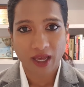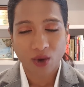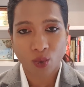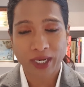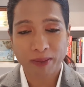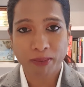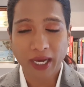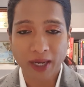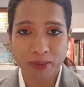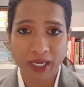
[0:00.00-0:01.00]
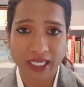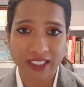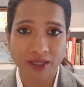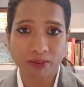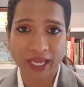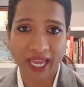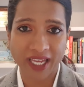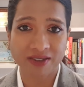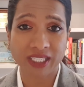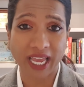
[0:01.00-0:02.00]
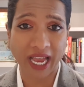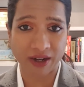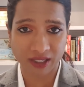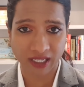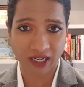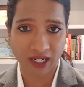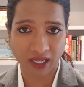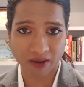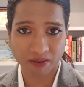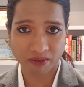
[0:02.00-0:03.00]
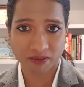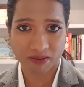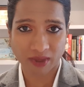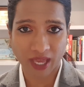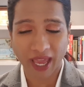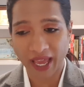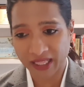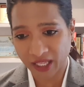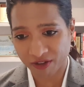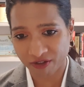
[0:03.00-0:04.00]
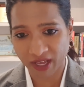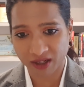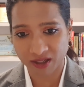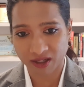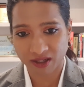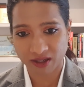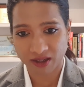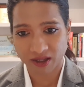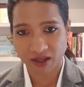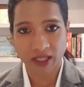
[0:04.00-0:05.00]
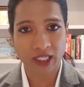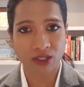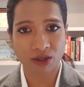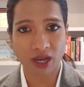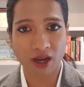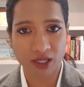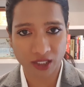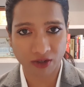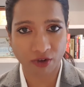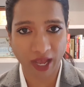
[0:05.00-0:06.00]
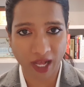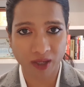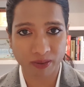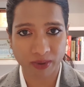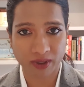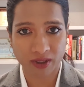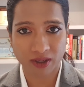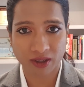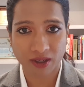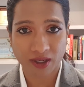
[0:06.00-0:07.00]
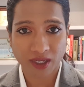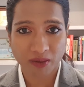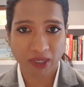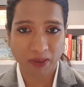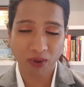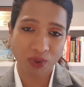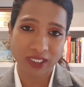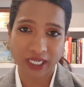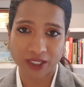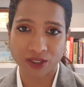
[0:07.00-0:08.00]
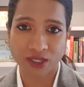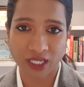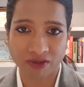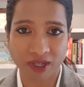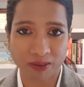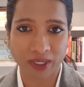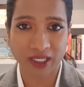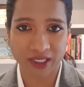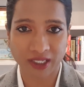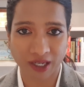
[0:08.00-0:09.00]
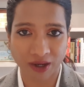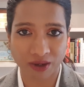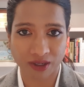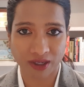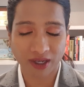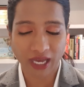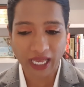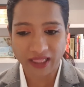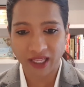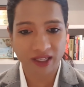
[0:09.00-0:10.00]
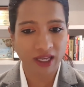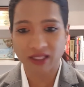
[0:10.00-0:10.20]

When a person behaves arrogantly and they fail and they don't ask for help, people will tend to leave that person alone, thinking